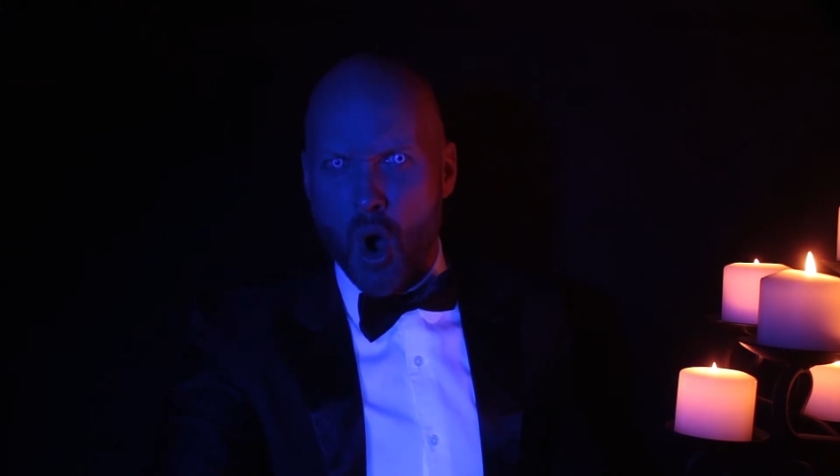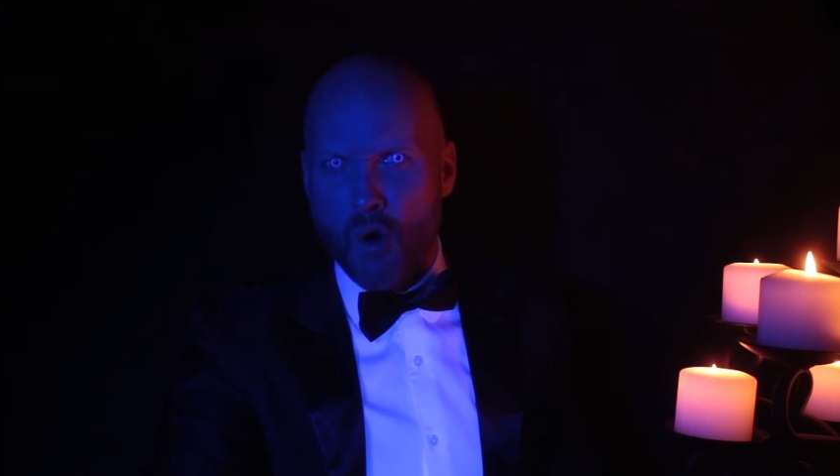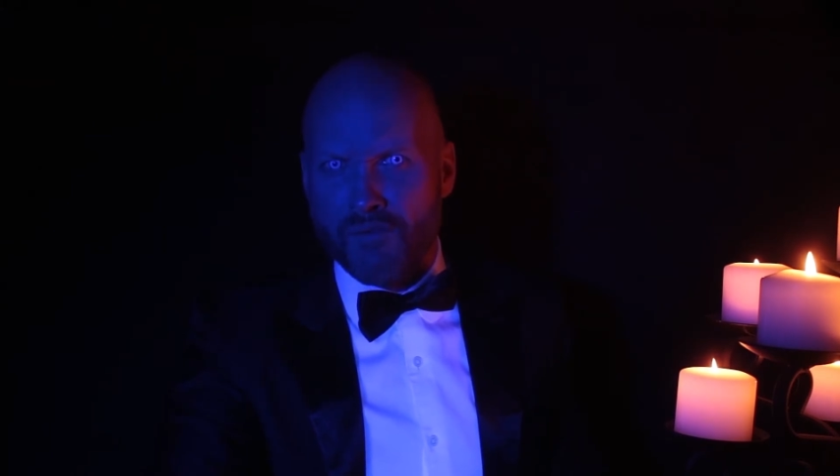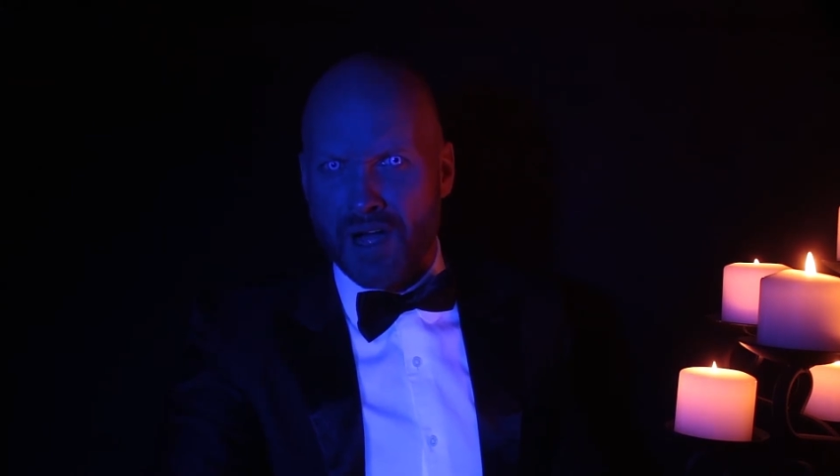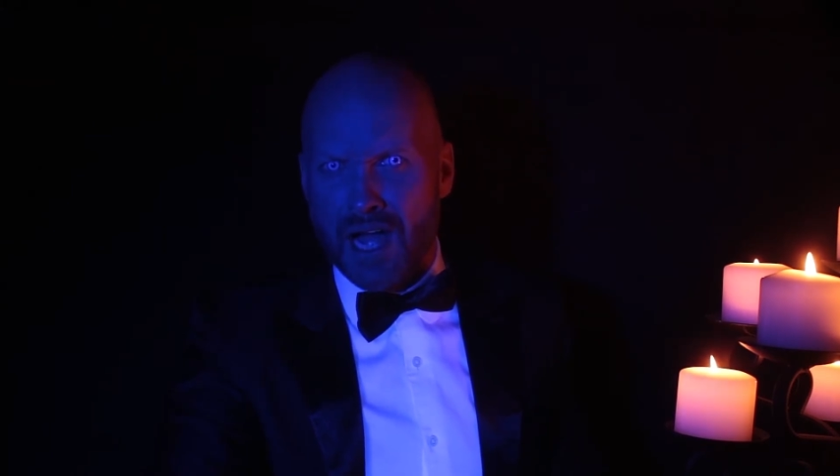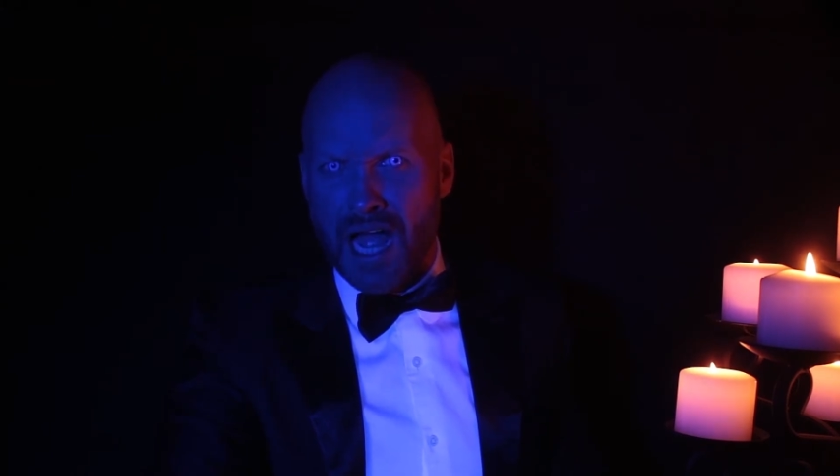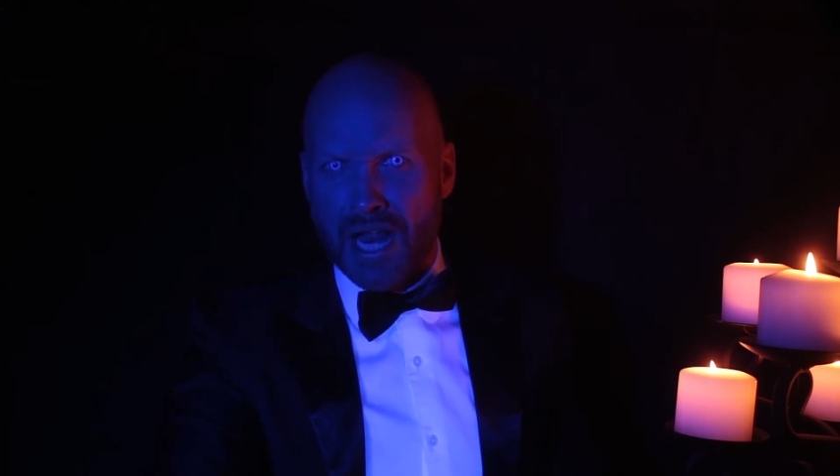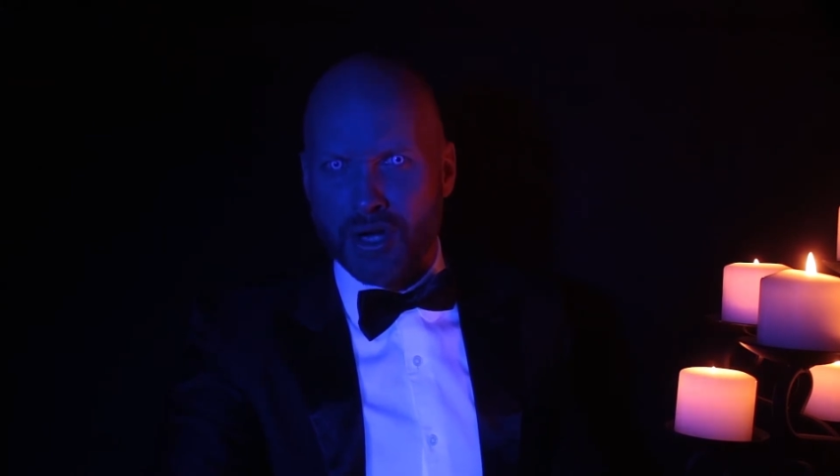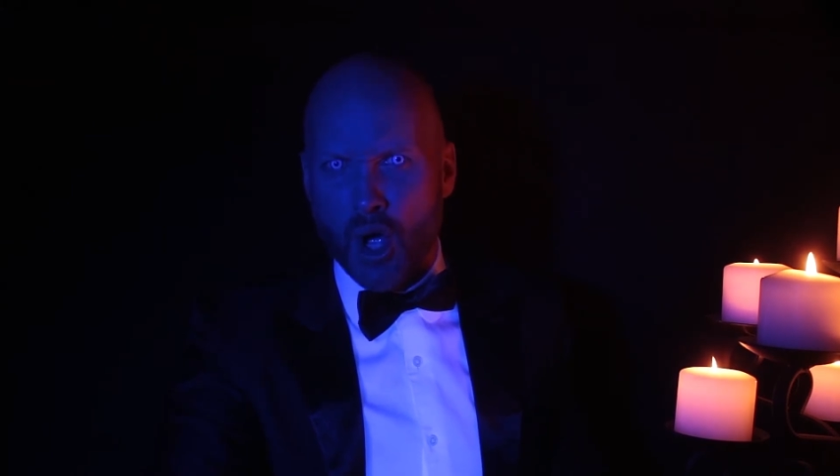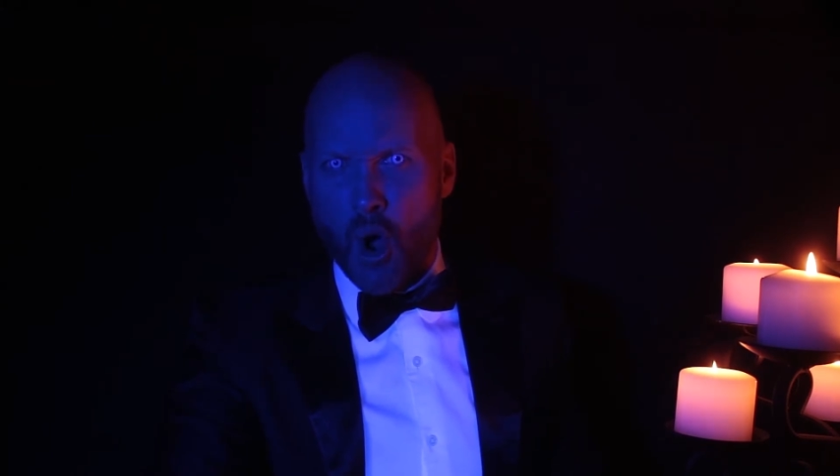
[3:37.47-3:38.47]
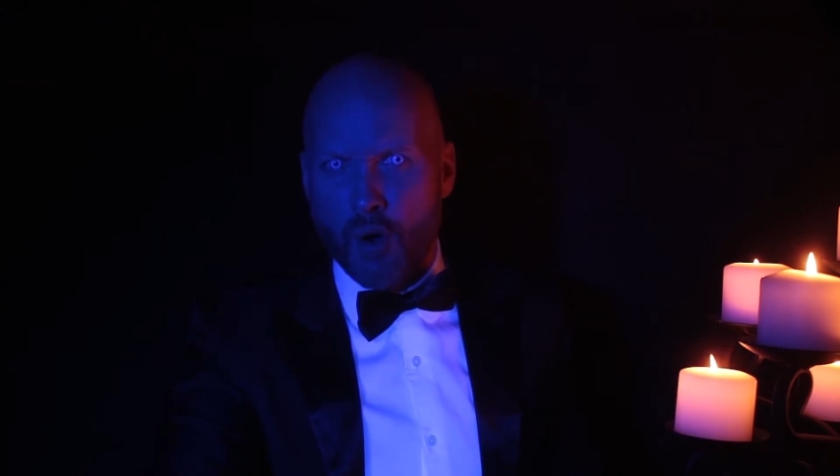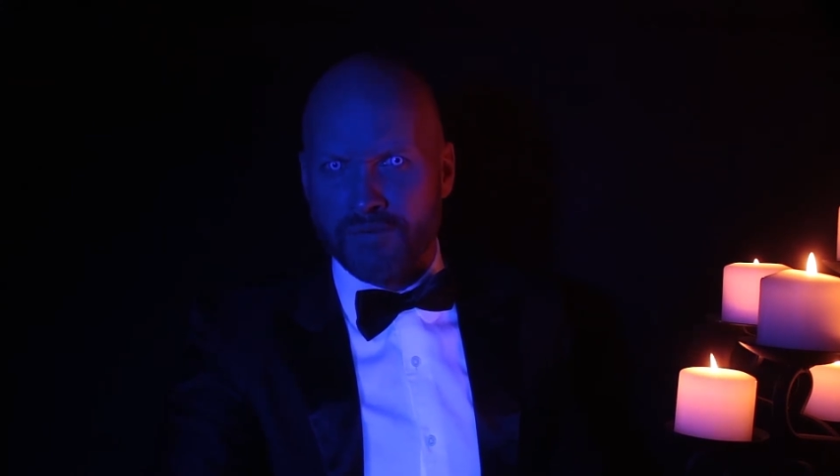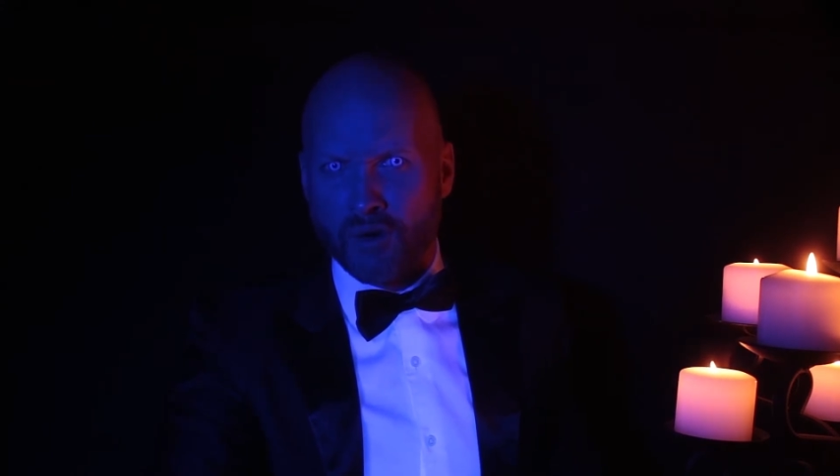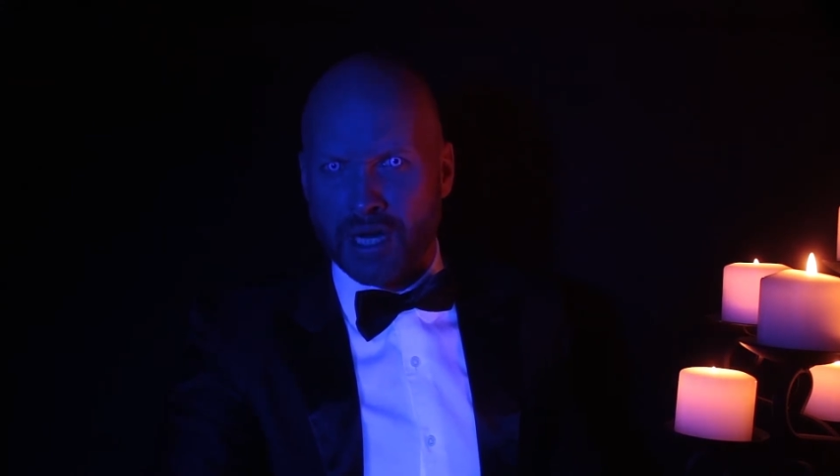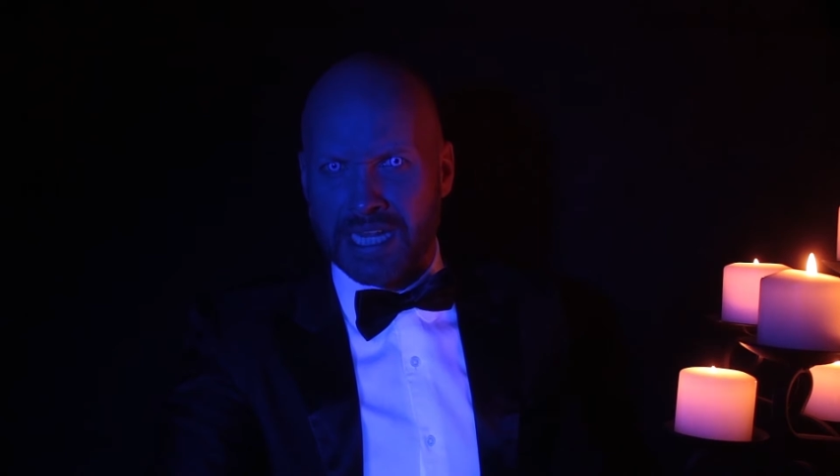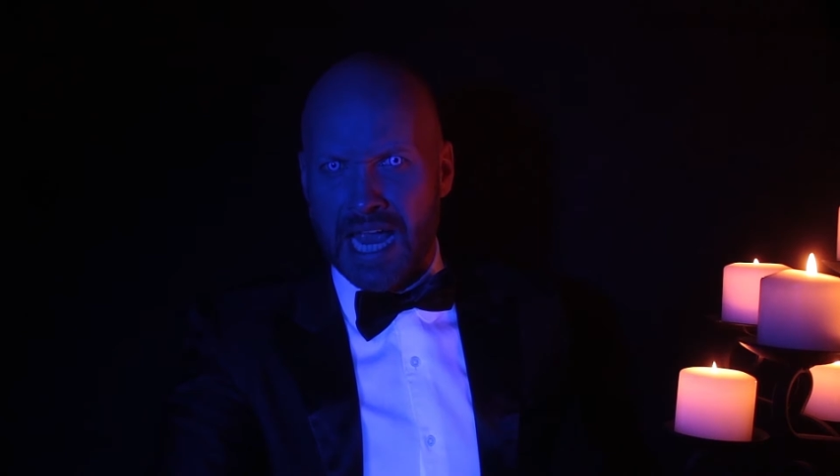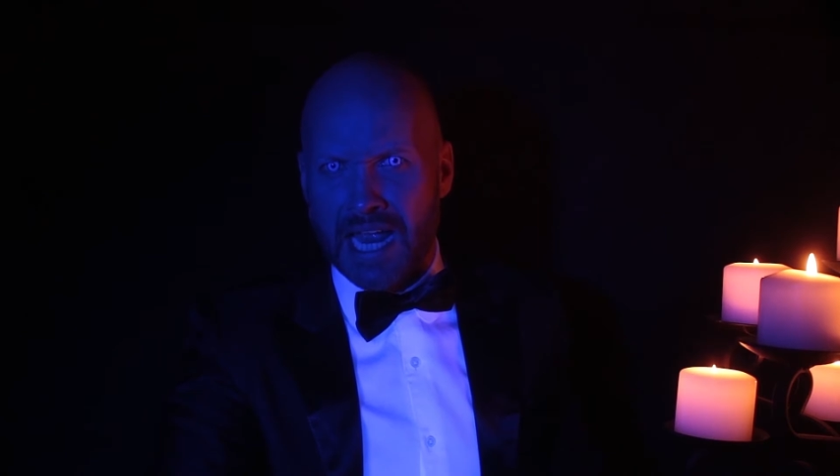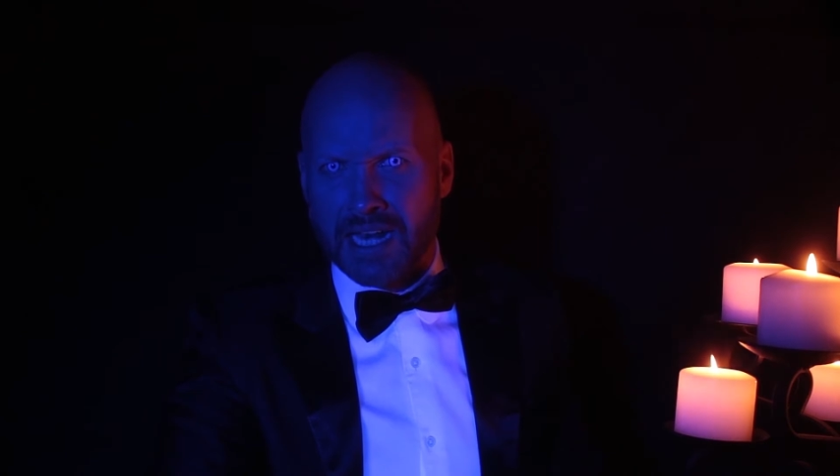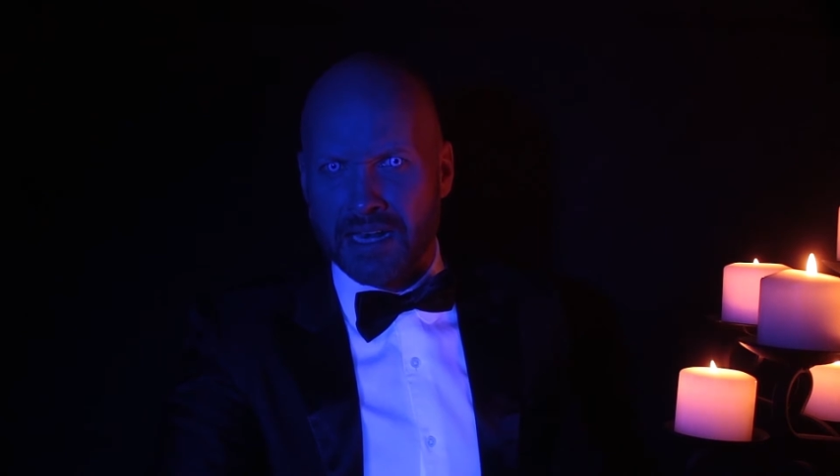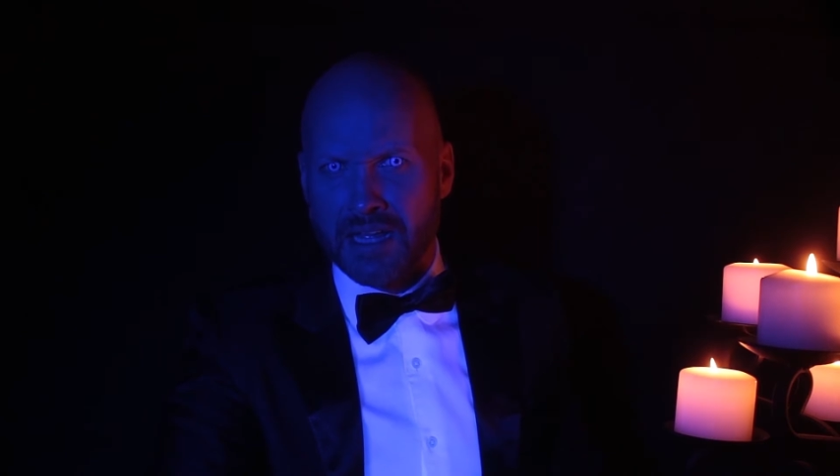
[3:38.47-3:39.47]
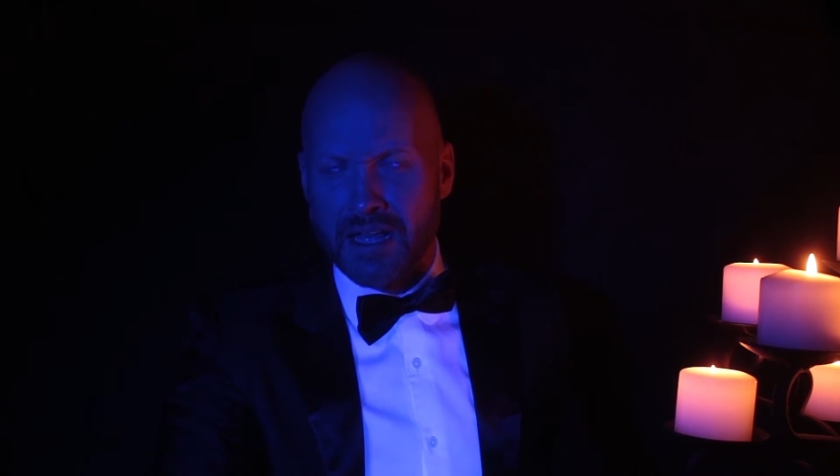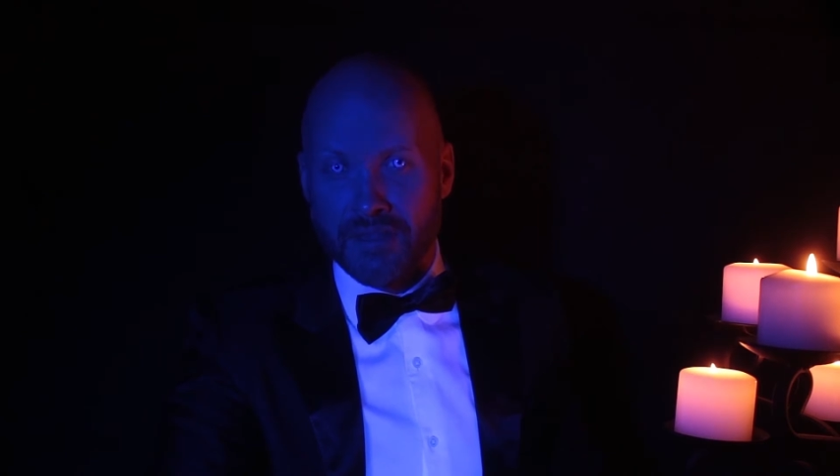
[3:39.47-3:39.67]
over and over again.